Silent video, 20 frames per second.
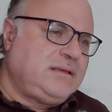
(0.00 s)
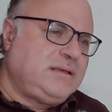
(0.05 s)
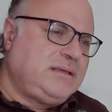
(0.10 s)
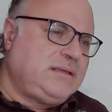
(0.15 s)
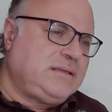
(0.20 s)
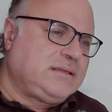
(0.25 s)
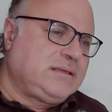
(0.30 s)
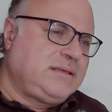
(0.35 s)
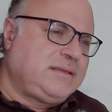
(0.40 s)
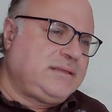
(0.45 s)

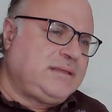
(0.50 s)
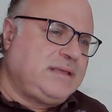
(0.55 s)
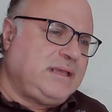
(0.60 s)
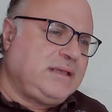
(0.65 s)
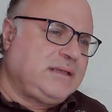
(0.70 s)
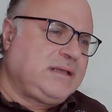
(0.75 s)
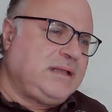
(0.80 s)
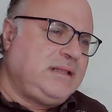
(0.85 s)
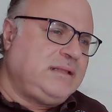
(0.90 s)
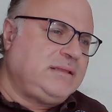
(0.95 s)
is
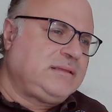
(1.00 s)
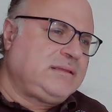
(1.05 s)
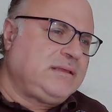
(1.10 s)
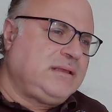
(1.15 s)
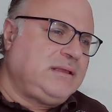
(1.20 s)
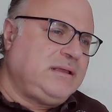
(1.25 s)
recycled,